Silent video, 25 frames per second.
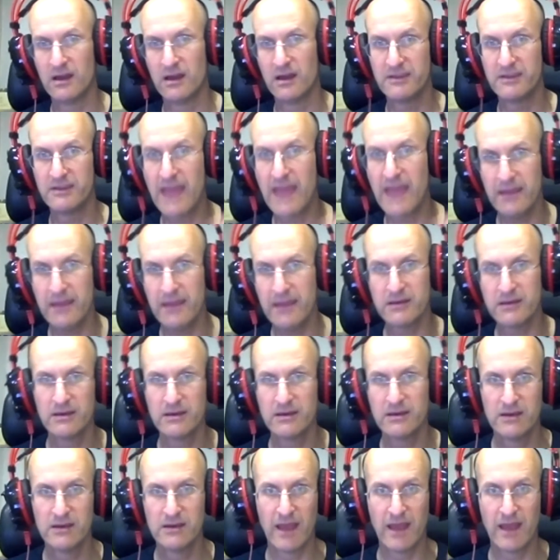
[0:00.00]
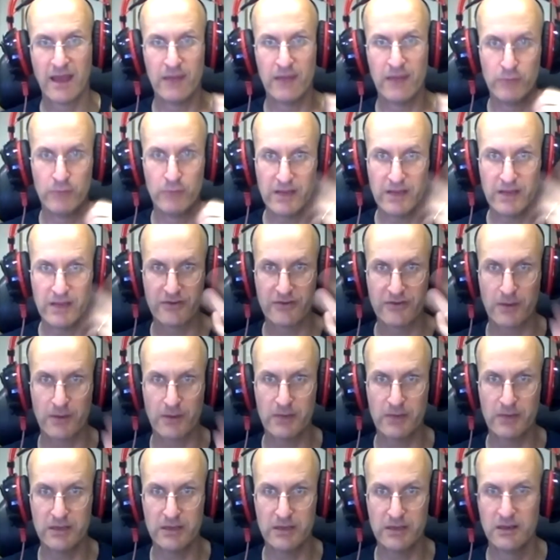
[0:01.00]
take and
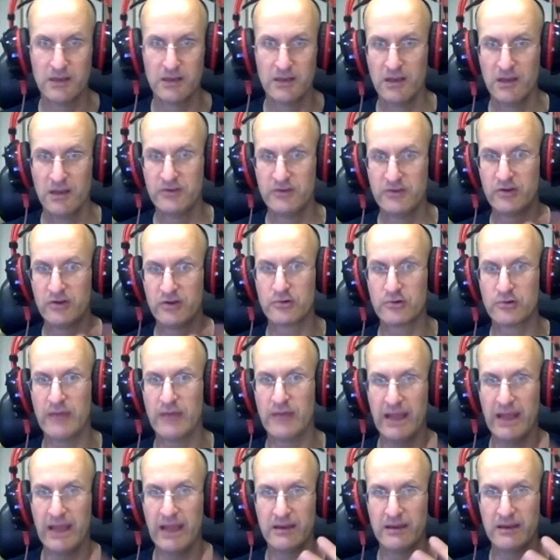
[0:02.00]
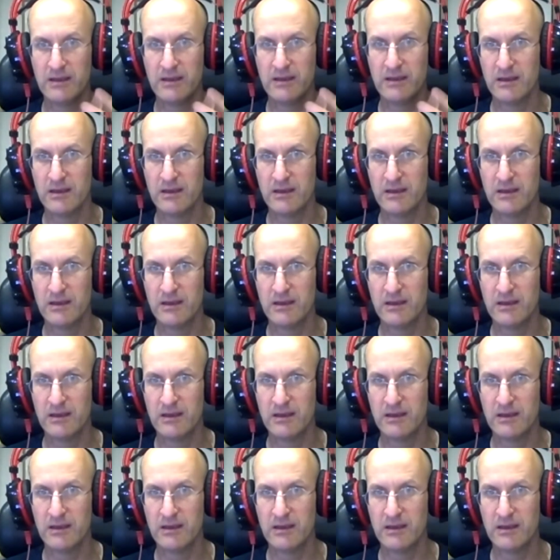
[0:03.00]
reinterpret to create